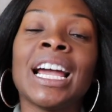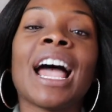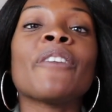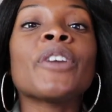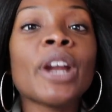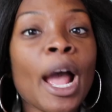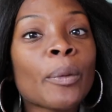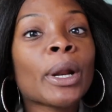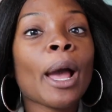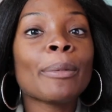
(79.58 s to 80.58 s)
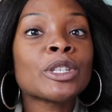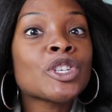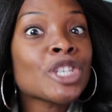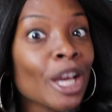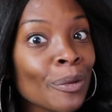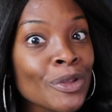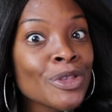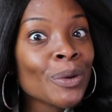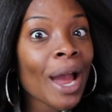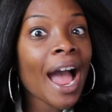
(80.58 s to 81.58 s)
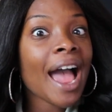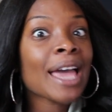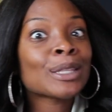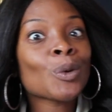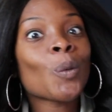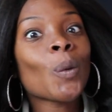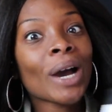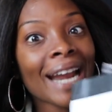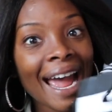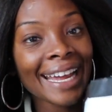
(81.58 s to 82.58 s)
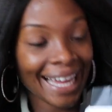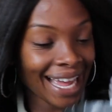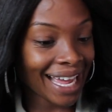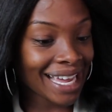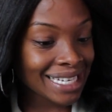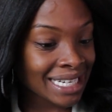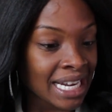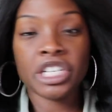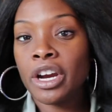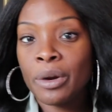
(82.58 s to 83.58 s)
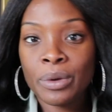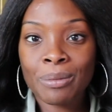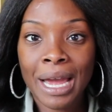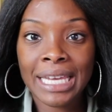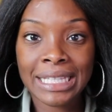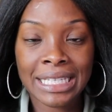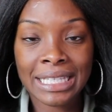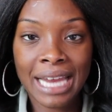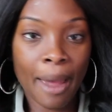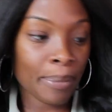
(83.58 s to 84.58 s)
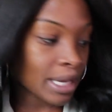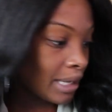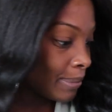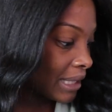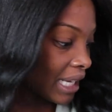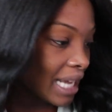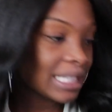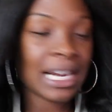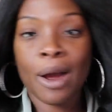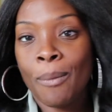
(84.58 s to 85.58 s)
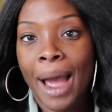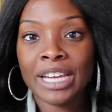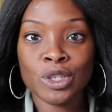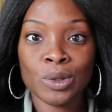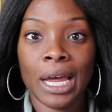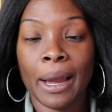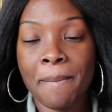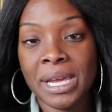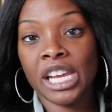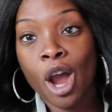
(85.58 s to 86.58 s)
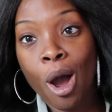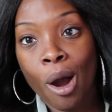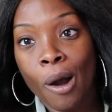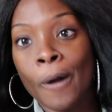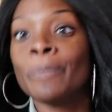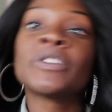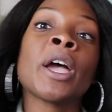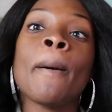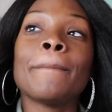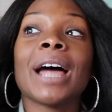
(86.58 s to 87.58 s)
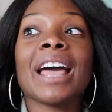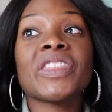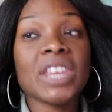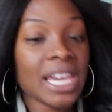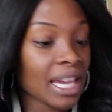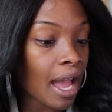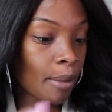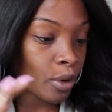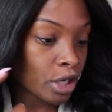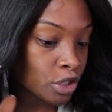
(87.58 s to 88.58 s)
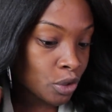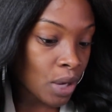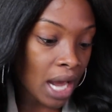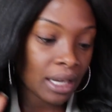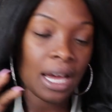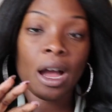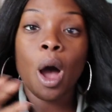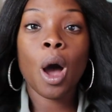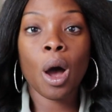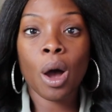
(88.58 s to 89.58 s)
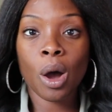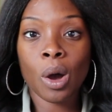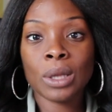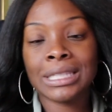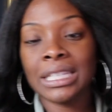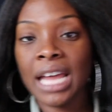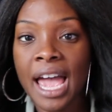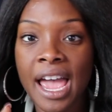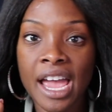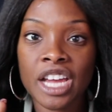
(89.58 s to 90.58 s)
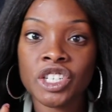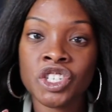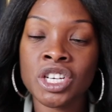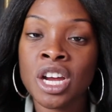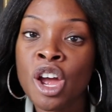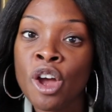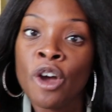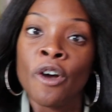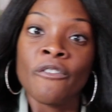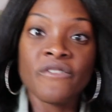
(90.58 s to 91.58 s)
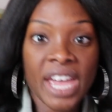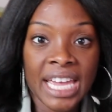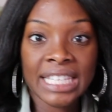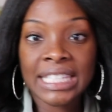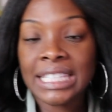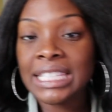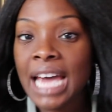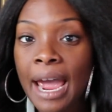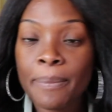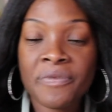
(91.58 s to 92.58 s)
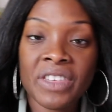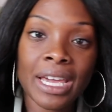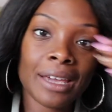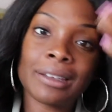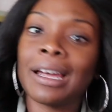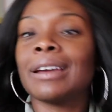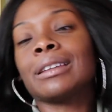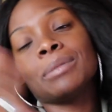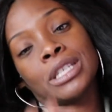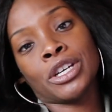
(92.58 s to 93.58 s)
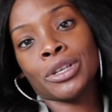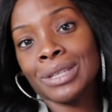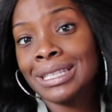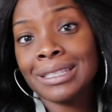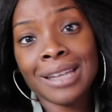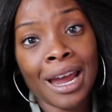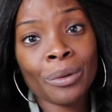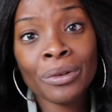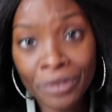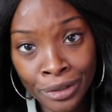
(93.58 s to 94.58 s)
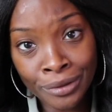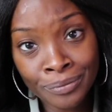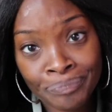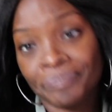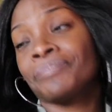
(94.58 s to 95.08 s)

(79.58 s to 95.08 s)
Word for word: I figured I would come and share with you guys what I got. Sharing it with my Insta Snap peeps, and I said I might do like a mini haul, but I think I'm gonna do kind of like a haul slash face type thing. Like, let me tell you, this is not a review